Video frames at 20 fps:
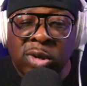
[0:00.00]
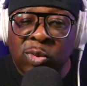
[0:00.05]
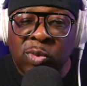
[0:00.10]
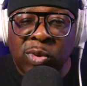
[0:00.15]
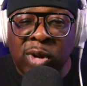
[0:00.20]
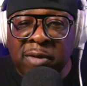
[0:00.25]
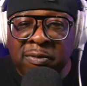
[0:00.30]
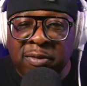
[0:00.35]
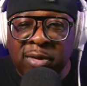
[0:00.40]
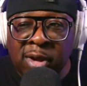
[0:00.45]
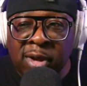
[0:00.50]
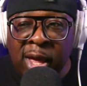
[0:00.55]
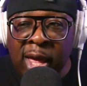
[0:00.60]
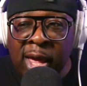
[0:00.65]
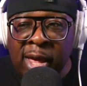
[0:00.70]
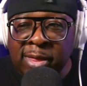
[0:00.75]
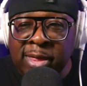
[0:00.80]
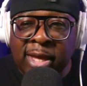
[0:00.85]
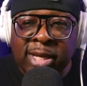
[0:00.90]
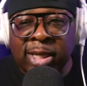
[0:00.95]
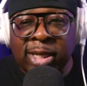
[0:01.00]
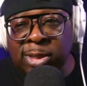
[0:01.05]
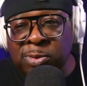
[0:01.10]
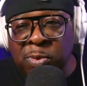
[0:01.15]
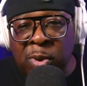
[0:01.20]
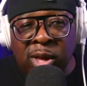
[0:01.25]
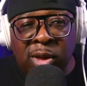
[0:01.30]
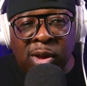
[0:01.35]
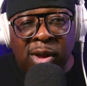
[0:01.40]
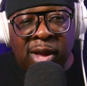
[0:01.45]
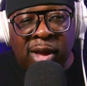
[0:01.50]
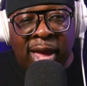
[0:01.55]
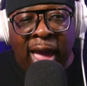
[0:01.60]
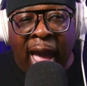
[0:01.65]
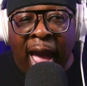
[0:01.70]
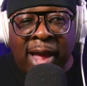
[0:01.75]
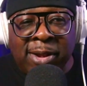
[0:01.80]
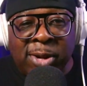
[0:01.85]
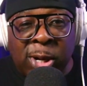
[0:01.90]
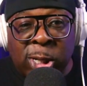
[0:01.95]
new level, this is when you, you
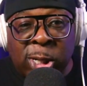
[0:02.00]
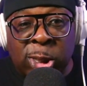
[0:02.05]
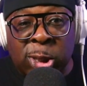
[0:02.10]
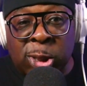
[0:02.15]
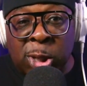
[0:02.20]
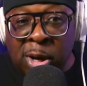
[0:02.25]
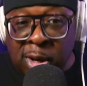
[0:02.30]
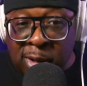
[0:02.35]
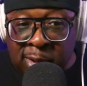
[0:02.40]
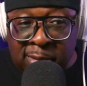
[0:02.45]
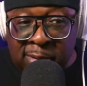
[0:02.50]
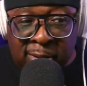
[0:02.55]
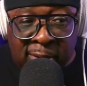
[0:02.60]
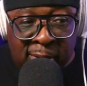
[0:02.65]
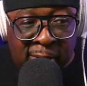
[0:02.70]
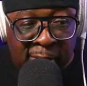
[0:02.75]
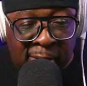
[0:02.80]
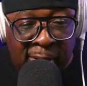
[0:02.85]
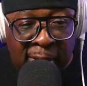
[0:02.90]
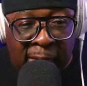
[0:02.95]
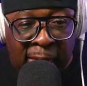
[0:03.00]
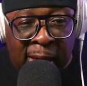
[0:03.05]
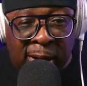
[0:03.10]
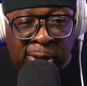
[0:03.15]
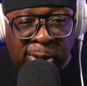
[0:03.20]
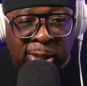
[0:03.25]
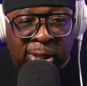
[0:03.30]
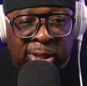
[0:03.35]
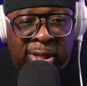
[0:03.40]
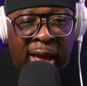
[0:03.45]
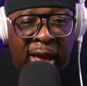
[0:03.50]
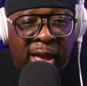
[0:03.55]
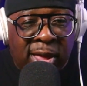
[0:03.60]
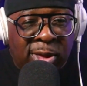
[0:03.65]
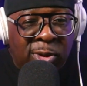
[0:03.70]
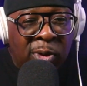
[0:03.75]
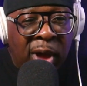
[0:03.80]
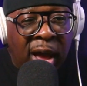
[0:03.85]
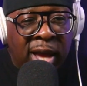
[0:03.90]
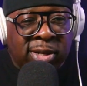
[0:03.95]
had the shirt. You
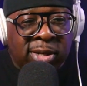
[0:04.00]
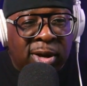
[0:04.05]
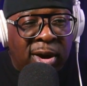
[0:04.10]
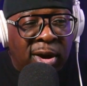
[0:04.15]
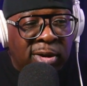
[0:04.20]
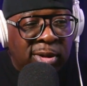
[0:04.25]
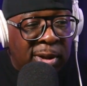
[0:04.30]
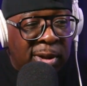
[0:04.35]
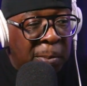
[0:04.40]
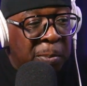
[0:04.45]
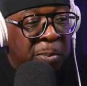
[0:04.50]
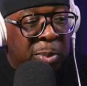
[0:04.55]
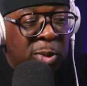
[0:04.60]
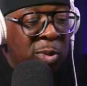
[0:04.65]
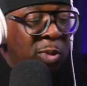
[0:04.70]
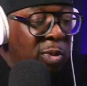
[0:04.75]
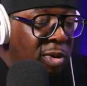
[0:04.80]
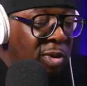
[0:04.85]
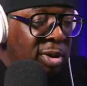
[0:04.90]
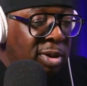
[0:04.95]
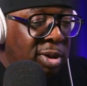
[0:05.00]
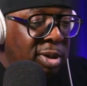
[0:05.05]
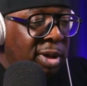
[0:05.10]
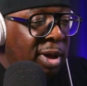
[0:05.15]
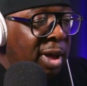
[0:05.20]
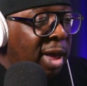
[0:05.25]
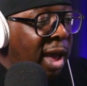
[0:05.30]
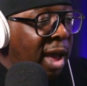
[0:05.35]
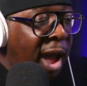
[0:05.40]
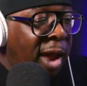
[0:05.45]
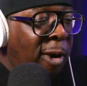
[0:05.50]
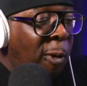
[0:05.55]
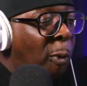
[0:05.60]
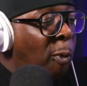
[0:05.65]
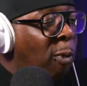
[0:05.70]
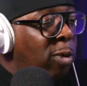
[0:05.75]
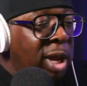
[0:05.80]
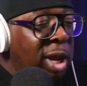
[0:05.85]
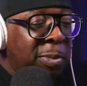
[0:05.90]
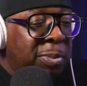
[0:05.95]
understand? You guys cut the bugle and a
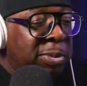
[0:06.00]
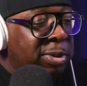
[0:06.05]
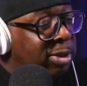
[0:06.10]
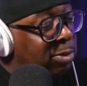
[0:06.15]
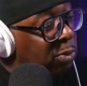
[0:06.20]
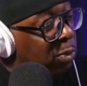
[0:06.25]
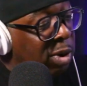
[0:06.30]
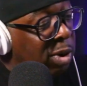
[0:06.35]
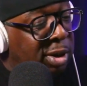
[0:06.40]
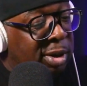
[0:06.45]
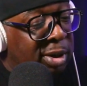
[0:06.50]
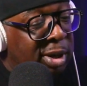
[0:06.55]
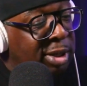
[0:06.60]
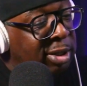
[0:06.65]
whole heap of word.